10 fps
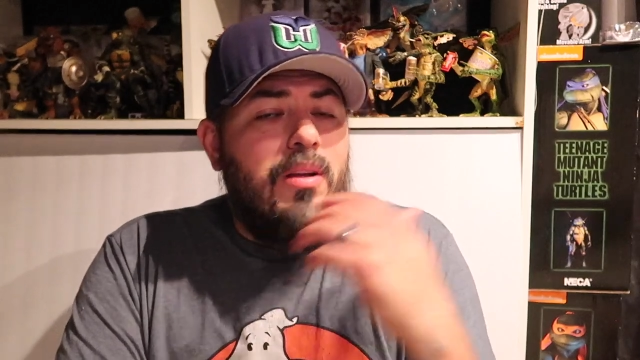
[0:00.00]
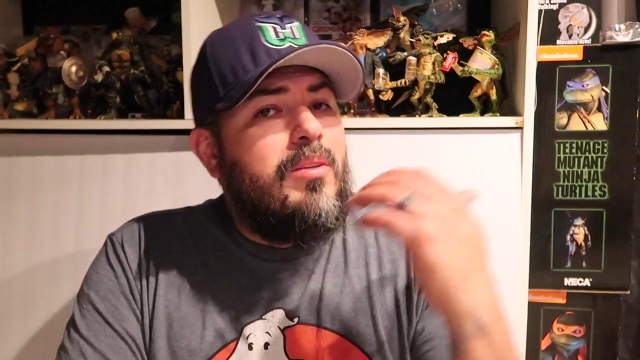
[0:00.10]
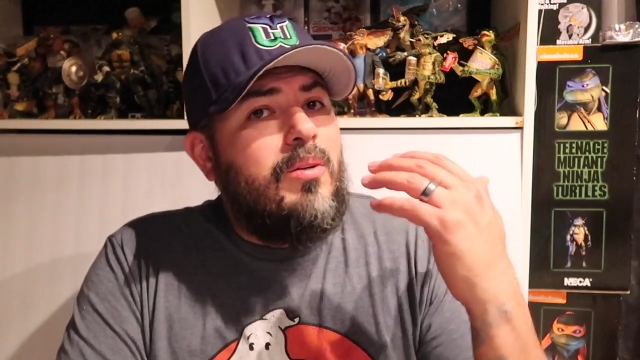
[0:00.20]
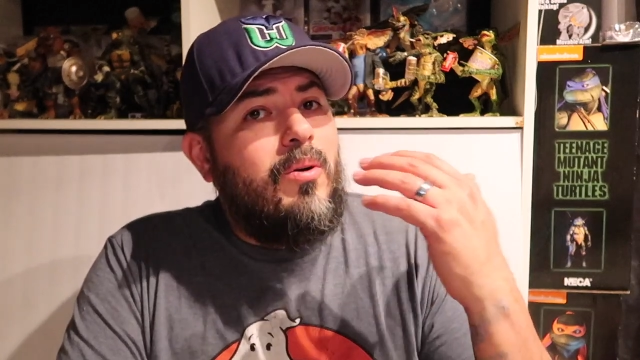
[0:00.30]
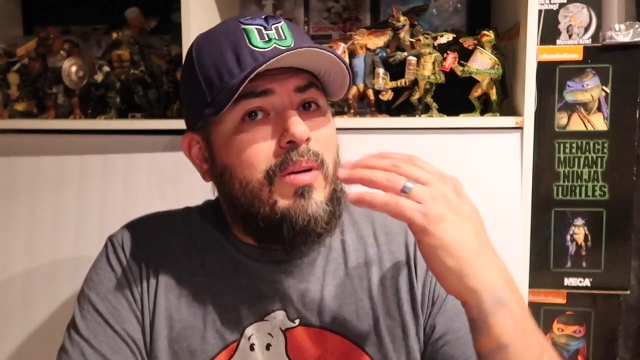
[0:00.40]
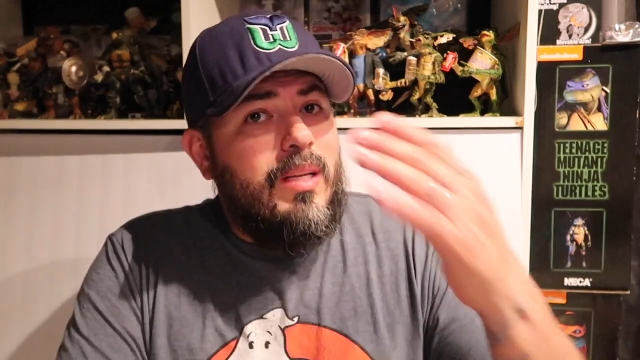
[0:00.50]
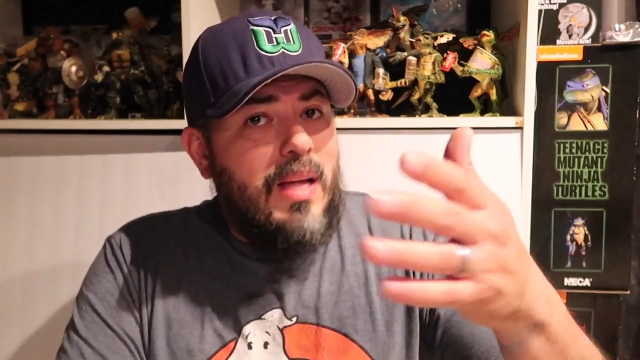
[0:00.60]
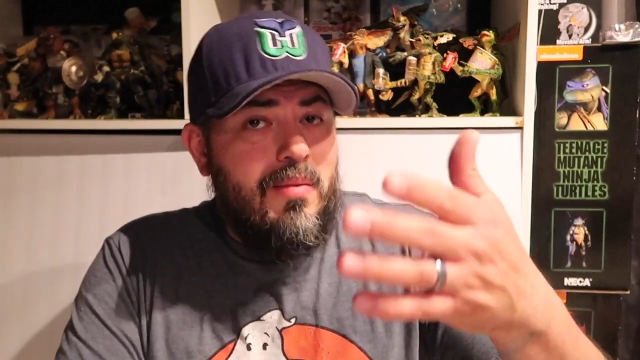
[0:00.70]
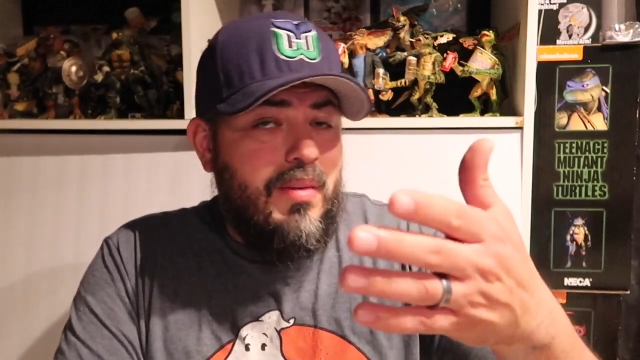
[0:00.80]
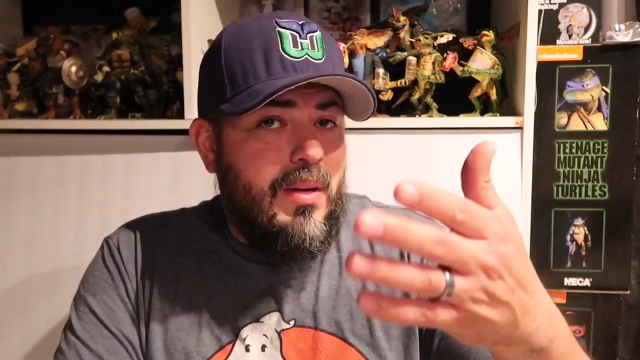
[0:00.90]
So in
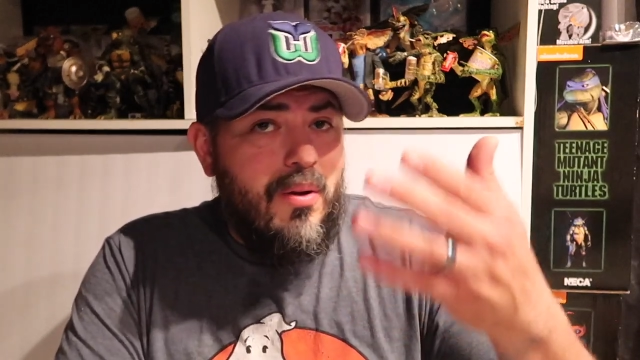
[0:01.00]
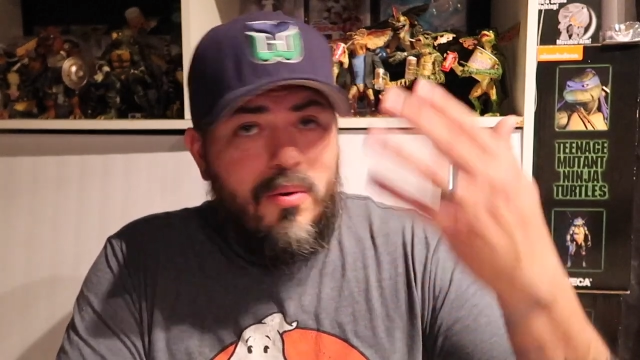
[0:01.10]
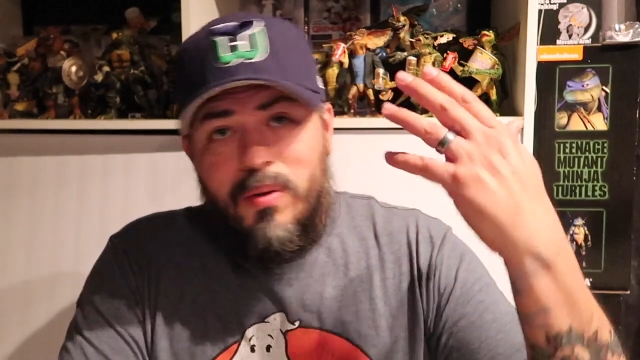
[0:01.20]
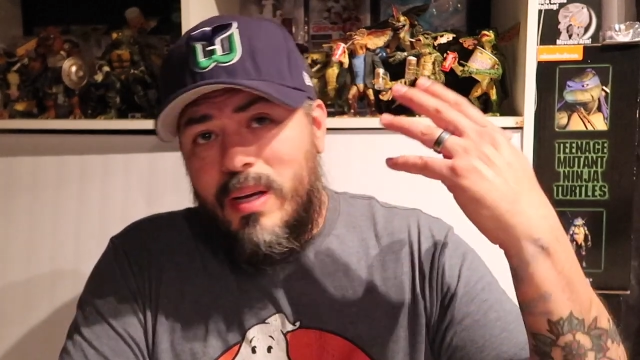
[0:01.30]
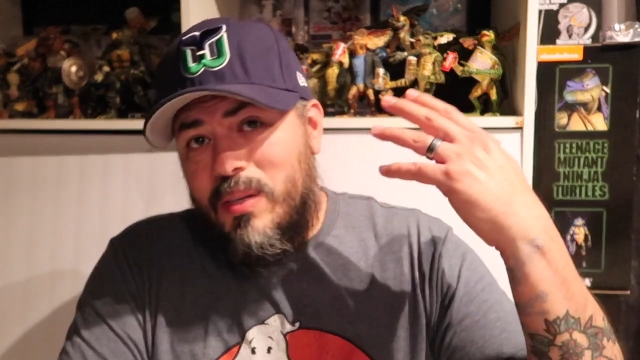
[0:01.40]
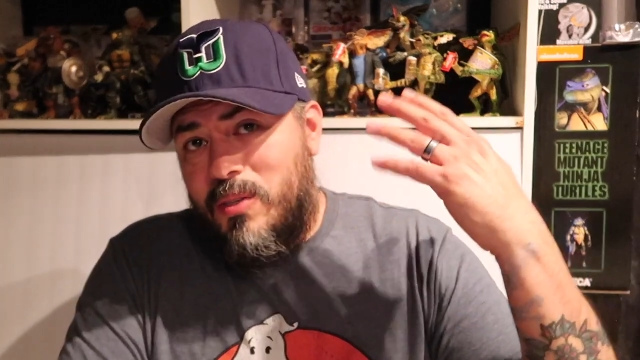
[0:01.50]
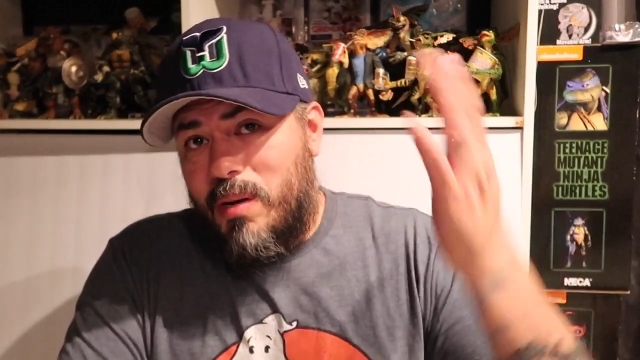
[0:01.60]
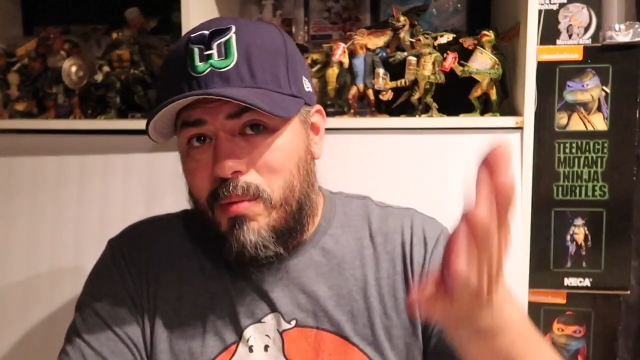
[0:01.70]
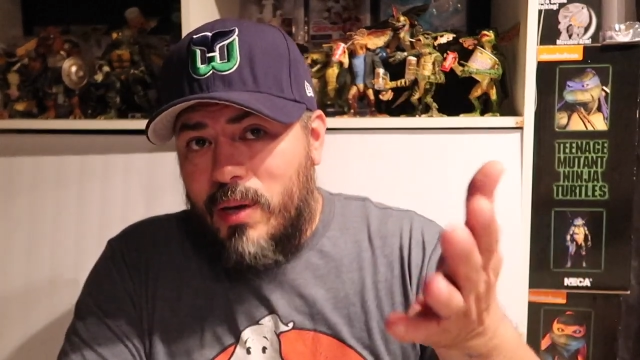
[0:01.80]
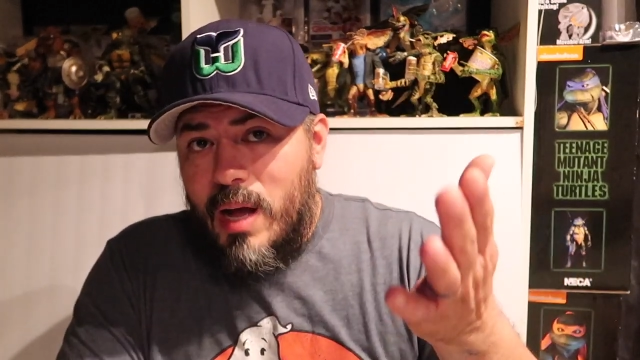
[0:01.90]
that video, you guys
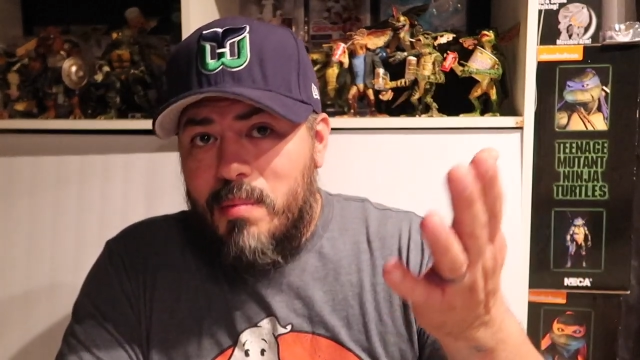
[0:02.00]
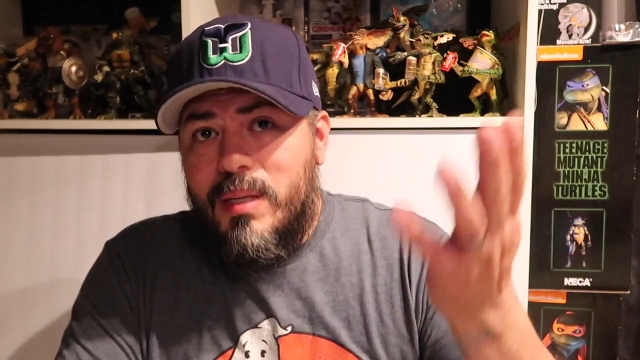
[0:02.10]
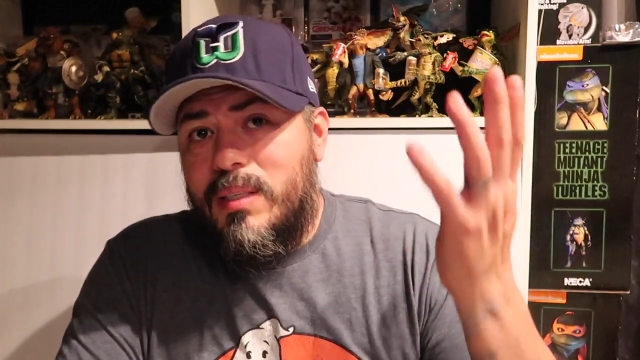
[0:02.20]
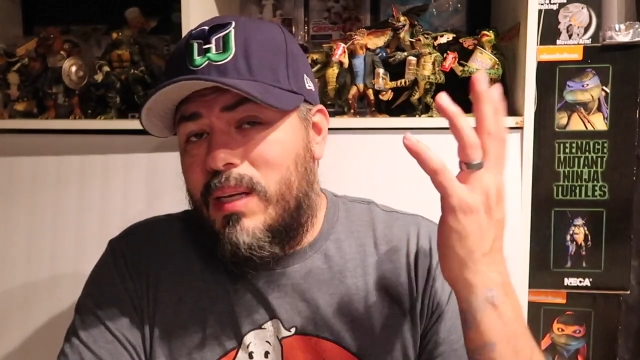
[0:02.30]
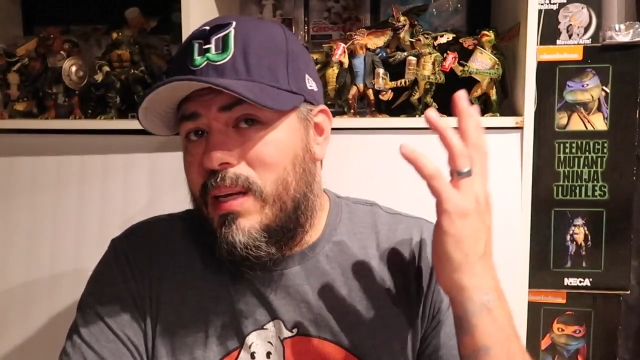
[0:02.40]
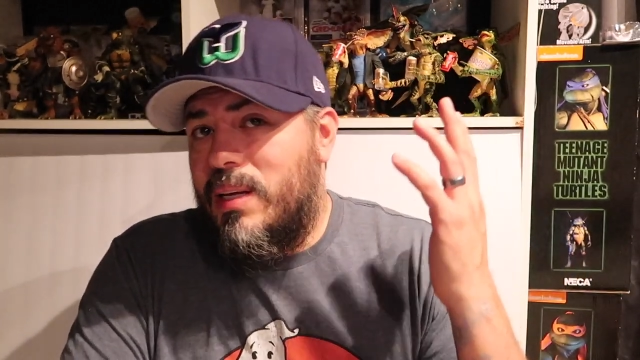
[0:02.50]
drop your comment,